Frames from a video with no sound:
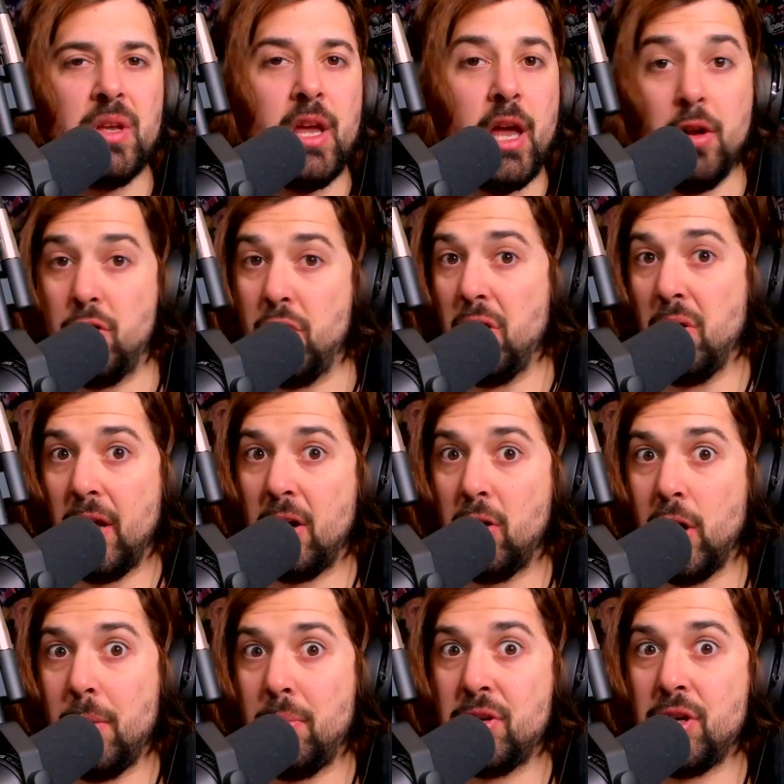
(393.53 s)
And do you like
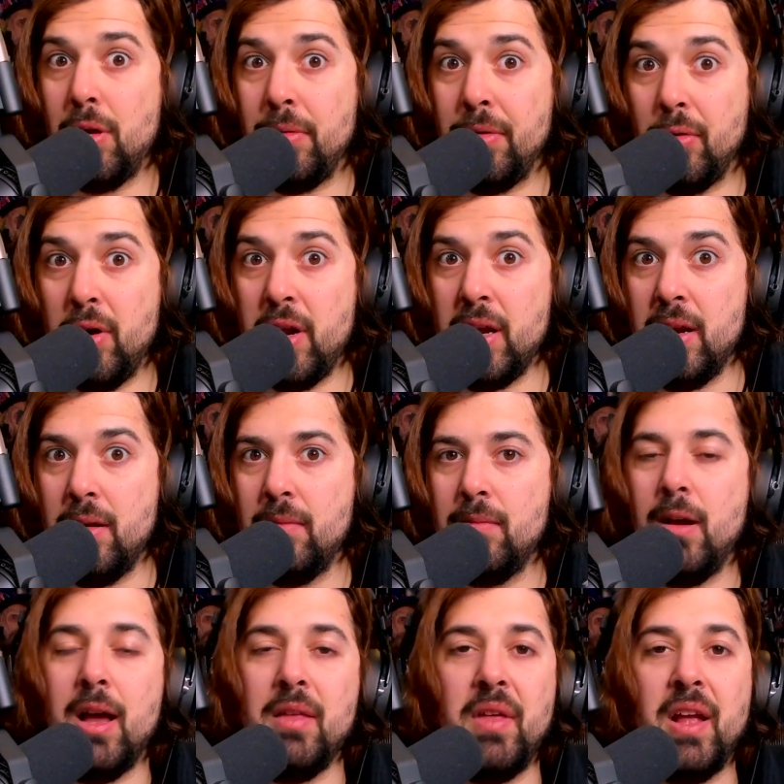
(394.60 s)
Creepshow 3?
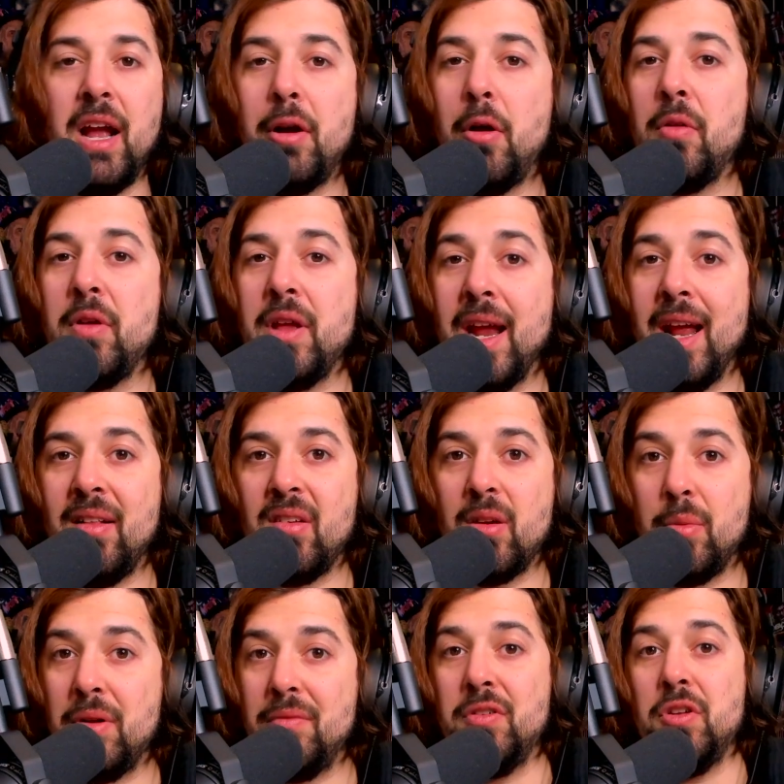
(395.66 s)
I think I know the answer,
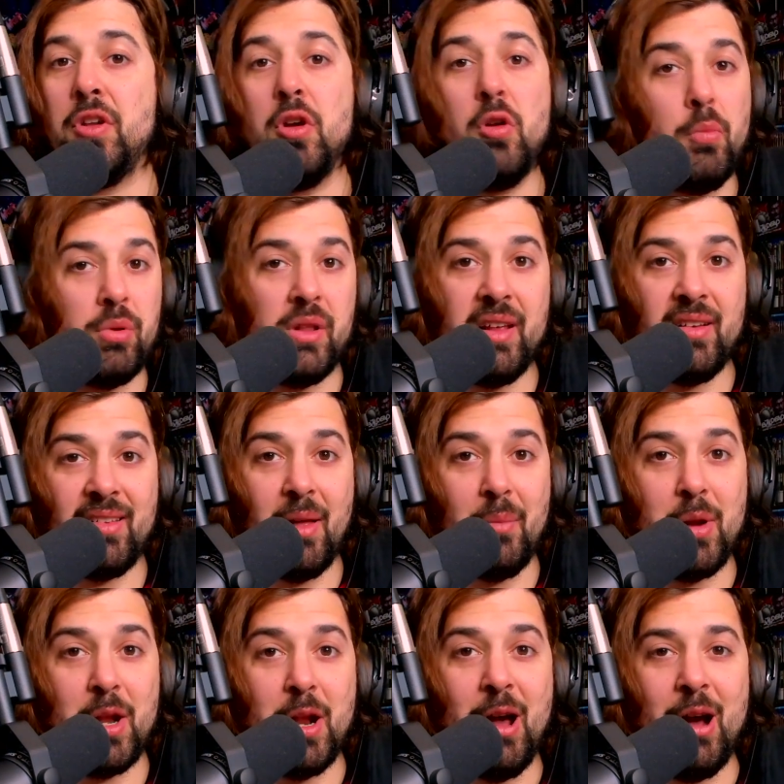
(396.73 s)
but if you do, please let
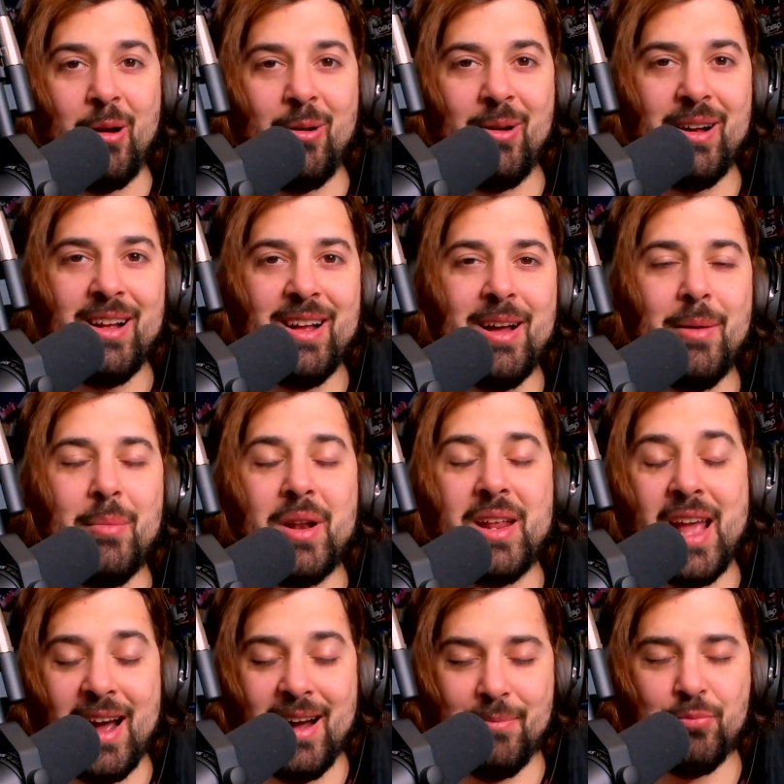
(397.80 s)
me know. But
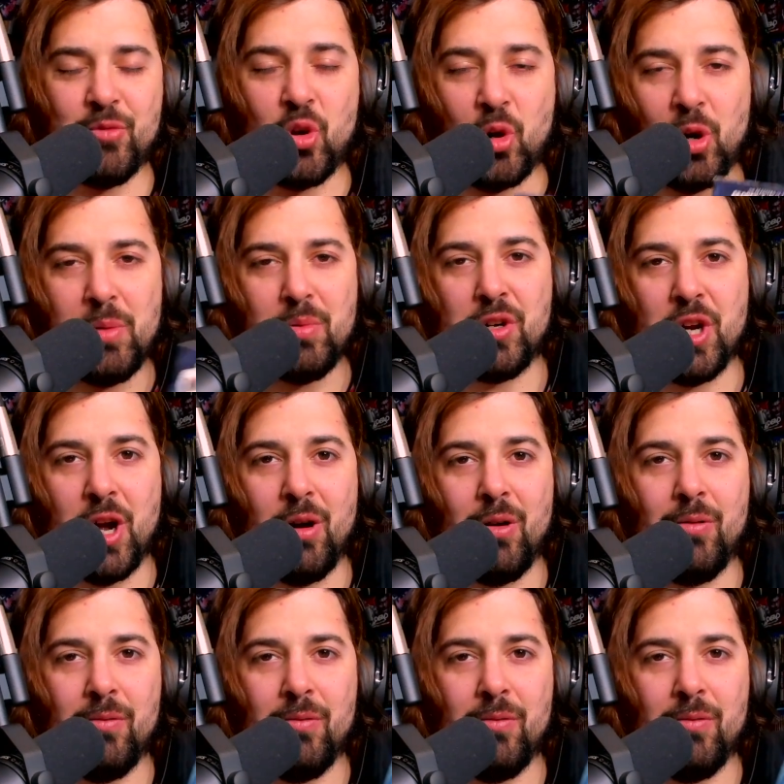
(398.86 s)
yeah, Creepshow.